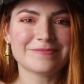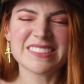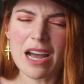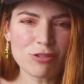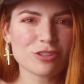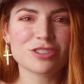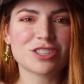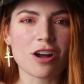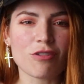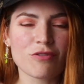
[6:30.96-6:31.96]
Doubt
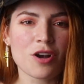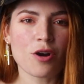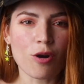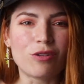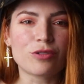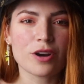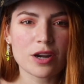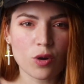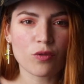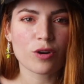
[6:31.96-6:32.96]
yourself over
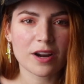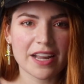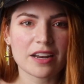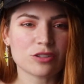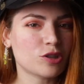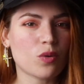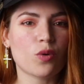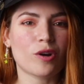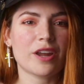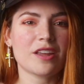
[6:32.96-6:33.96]
and over again. Don't
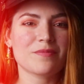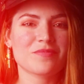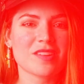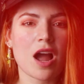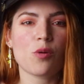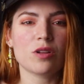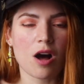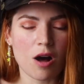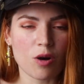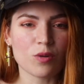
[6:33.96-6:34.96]
worry, I will
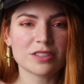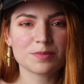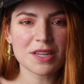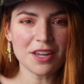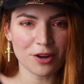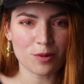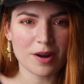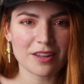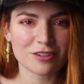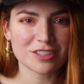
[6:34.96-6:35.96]
always be here
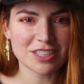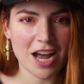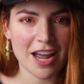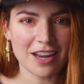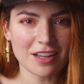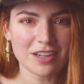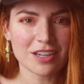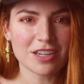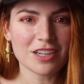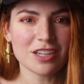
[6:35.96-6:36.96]
by your side.
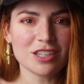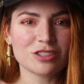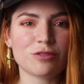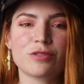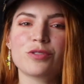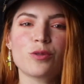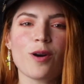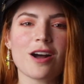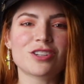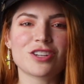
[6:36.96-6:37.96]
So if you're
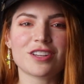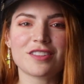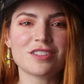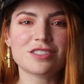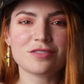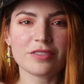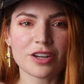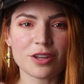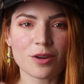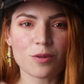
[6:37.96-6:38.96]
watching this
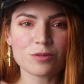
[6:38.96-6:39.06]
video